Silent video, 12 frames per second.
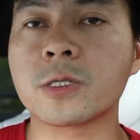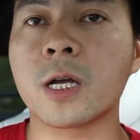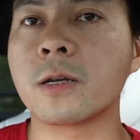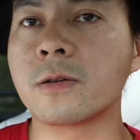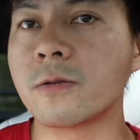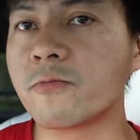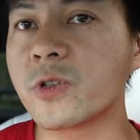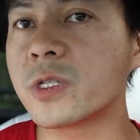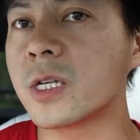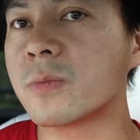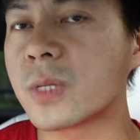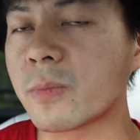so I
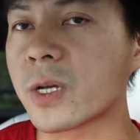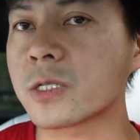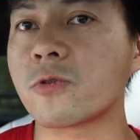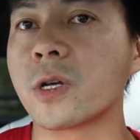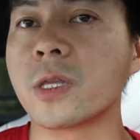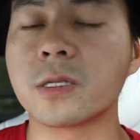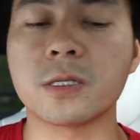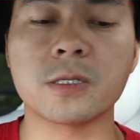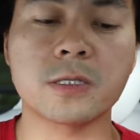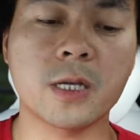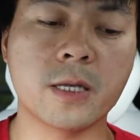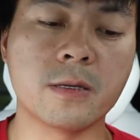redeemed them as credits
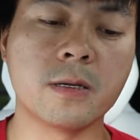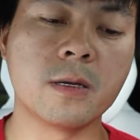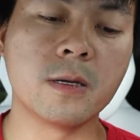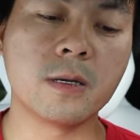instead.